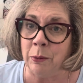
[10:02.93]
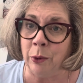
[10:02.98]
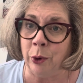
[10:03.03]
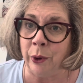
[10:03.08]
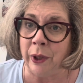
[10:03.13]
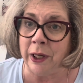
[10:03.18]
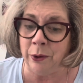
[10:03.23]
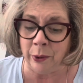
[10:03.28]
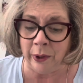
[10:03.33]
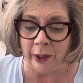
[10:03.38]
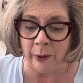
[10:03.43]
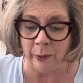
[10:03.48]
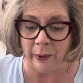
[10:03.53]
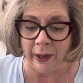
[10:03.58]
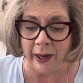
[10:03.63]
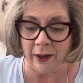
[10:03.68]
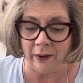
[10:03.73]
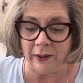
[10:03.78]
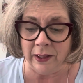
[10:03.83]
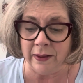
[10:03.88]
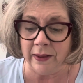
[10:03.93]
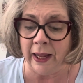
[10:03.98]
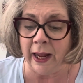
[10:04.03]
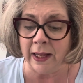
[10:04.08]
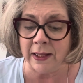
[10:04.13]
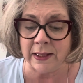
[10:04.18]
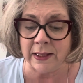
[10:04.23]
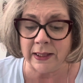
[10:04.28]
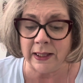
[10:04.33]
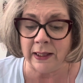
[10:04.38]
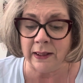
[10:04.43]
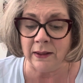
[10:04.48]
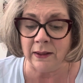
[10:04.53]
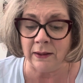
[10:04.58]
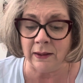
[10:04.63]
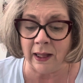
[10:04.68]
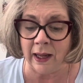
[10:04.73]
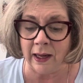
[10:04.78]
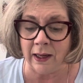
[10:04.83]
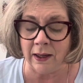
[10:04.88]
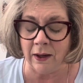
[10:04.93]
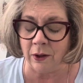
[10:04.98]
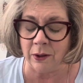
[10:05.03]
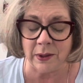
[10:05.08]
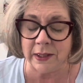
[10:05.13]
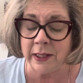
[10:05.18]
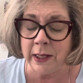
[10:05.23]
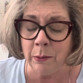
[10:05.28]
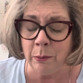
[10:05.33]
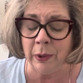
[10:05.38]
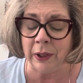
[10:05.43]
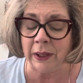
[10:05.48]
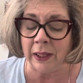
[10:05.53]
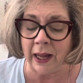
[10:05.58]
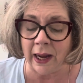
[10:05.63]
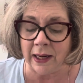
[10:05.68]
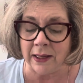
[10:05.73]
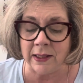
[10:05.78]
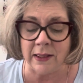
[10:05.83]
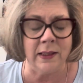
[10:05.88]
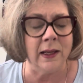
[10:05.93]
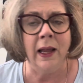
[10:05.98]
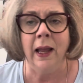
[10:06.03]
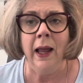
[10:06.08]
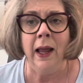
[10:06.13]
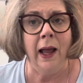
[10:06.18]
greenery around it. That symbolizes,